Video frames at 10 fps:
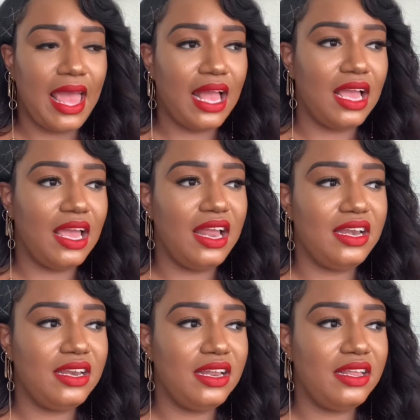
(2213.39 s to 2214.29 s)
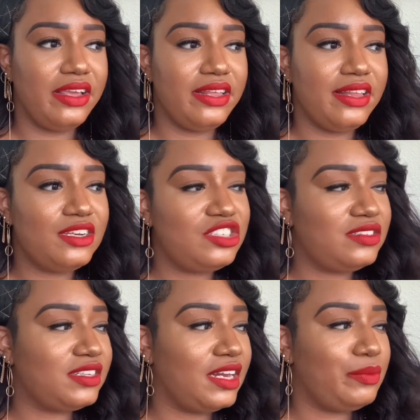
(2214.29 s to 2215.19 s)
And and there's
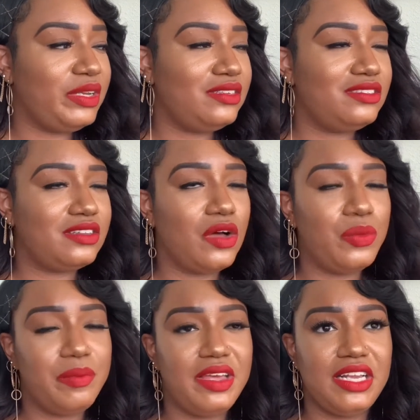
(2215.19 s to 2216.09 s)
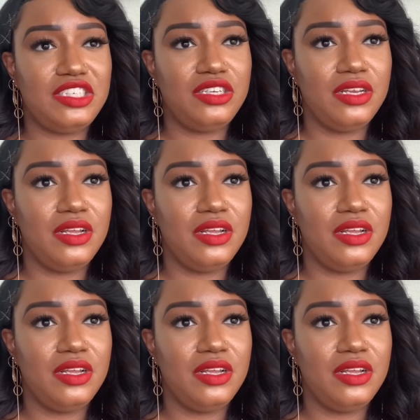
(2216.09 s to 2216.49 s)
just going to be so much